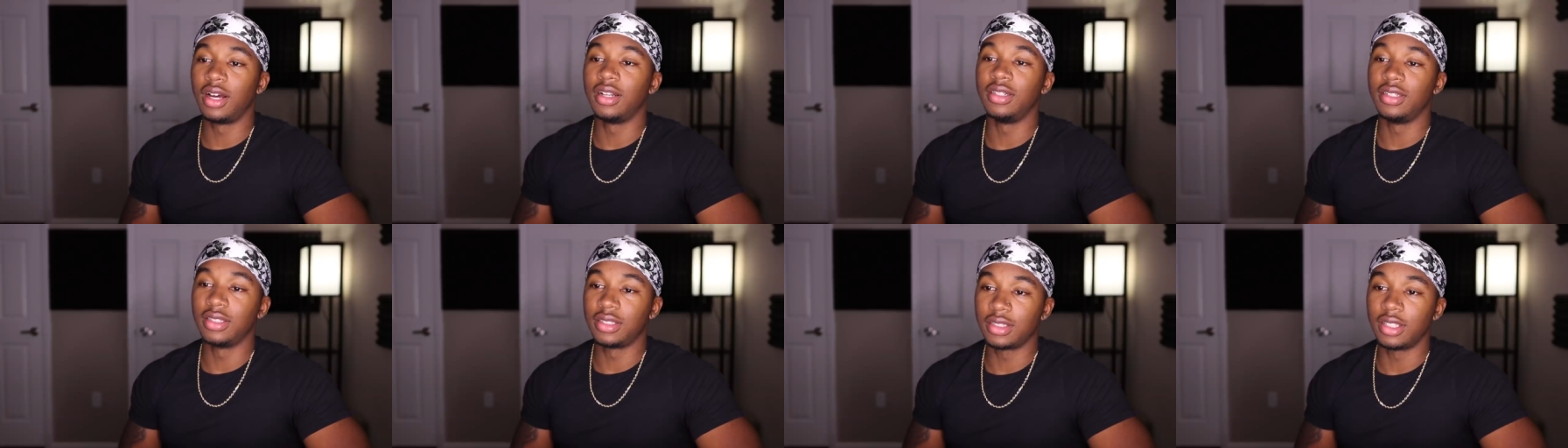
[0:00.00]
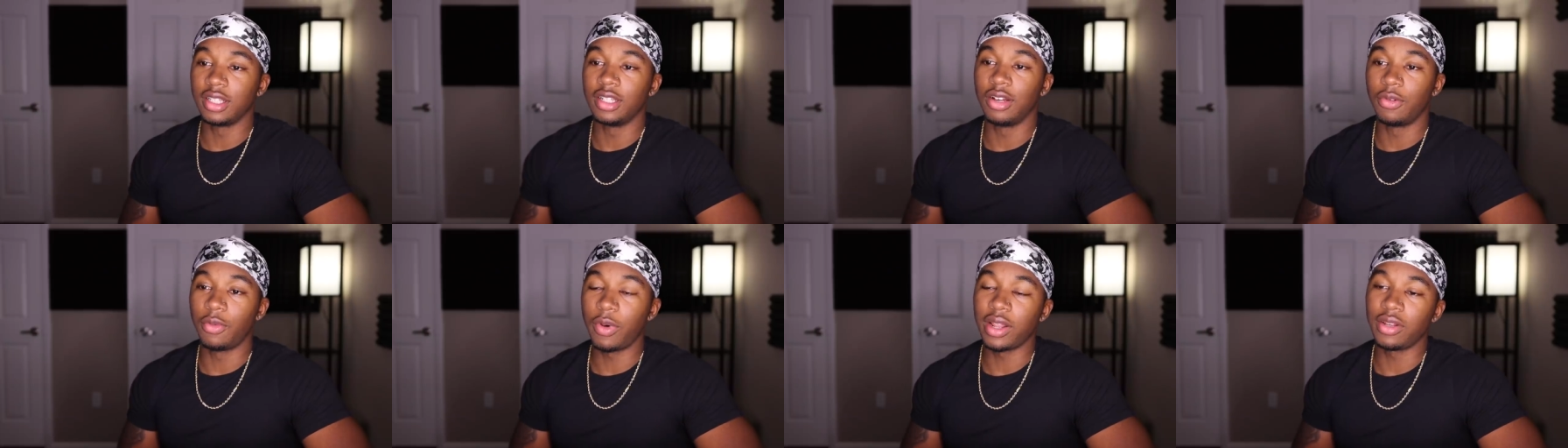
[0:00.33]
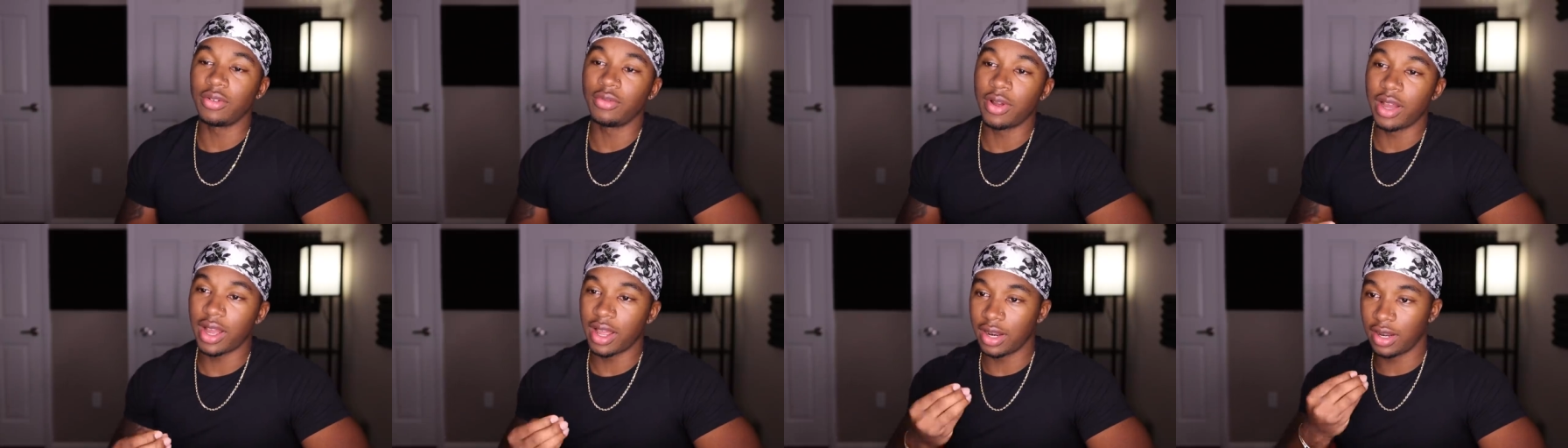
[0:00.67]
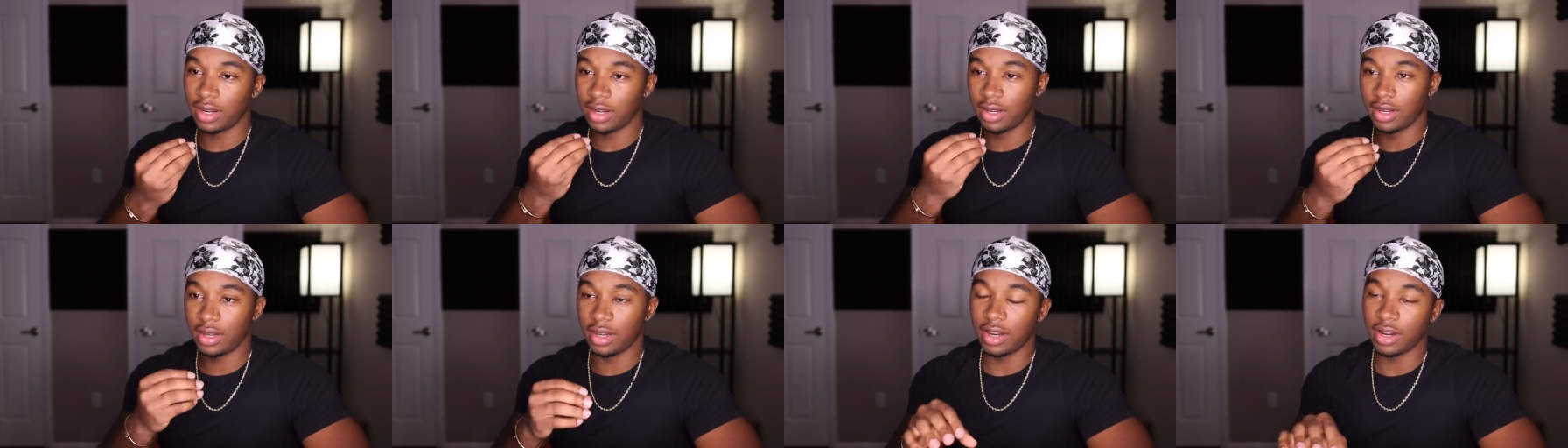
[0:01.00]
Understood. Why you
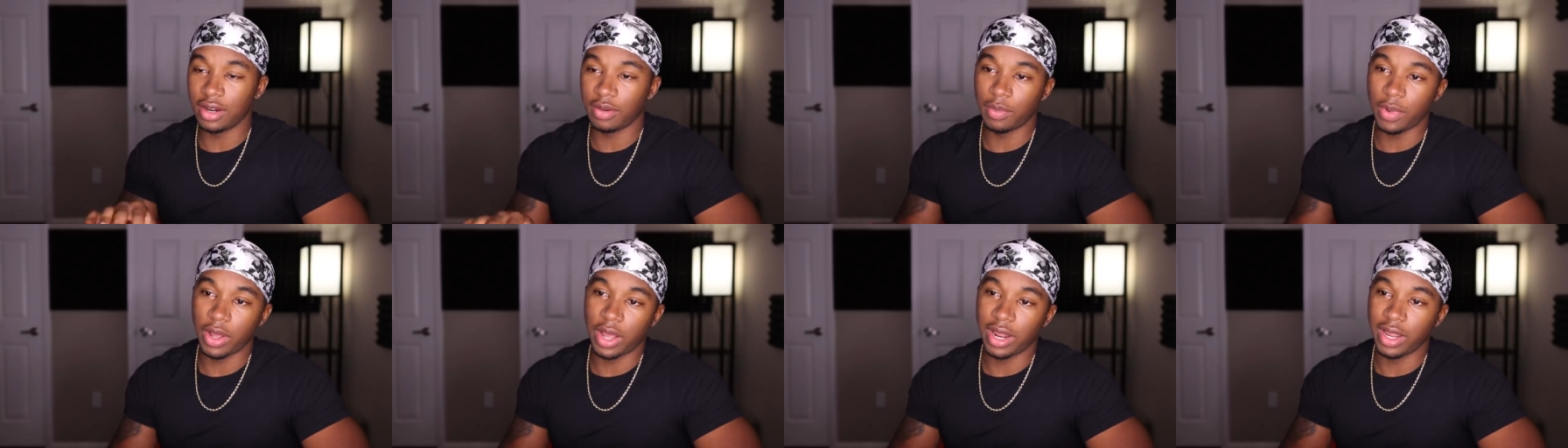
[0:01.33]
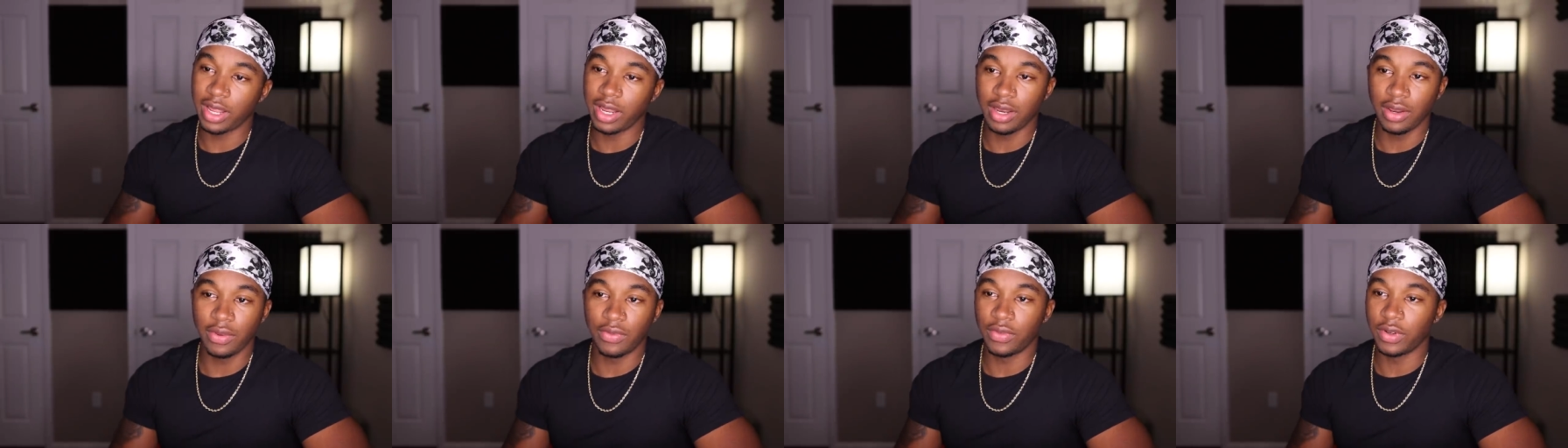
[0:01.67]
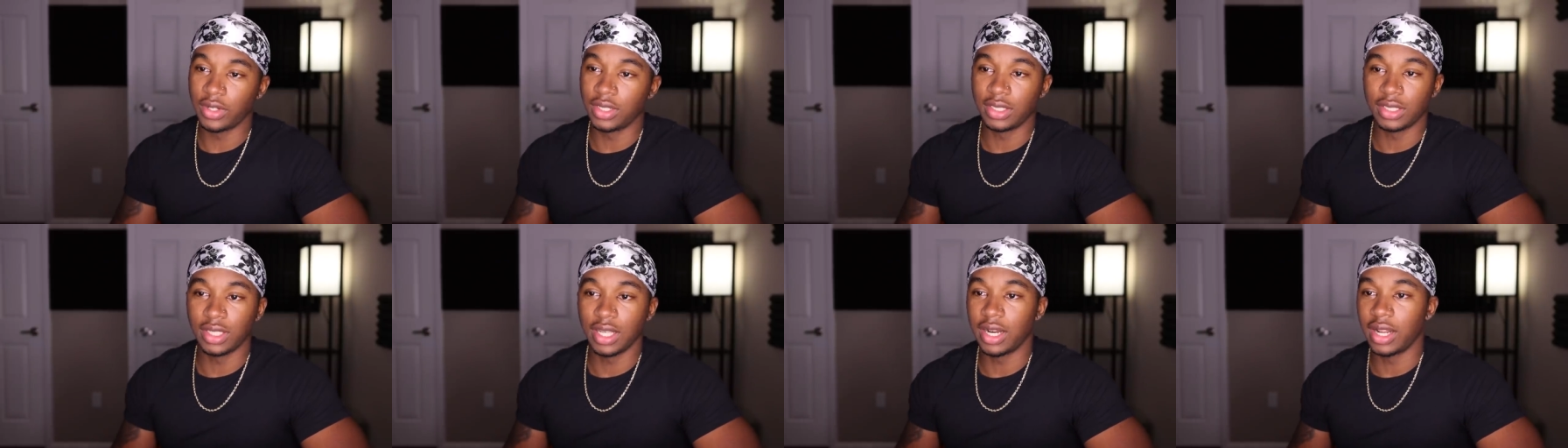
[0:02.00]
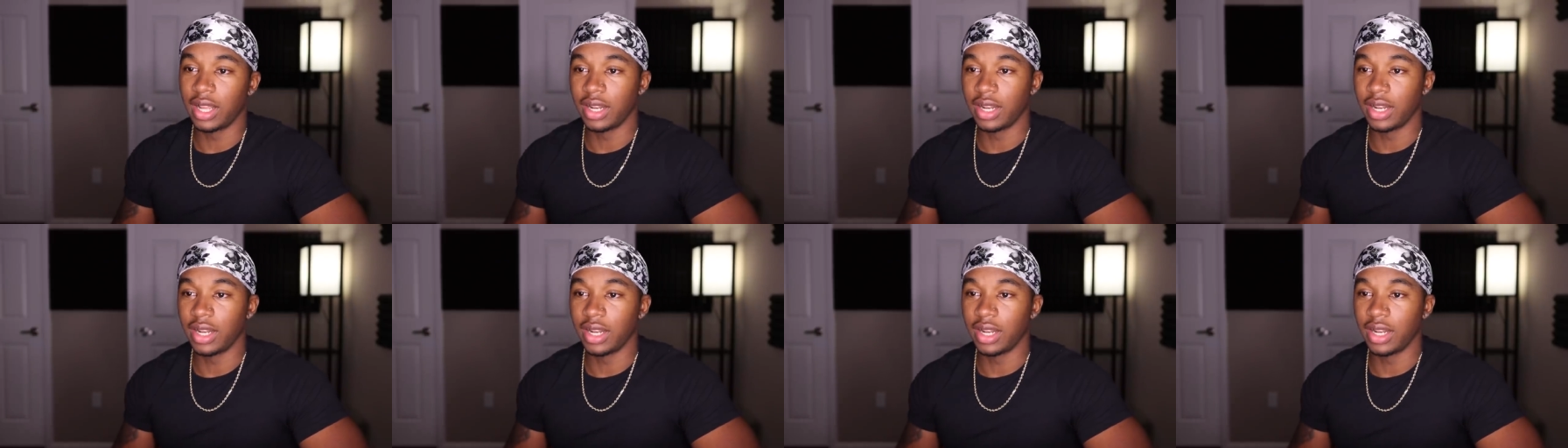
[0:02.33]
got... Never mind. I ain't finna say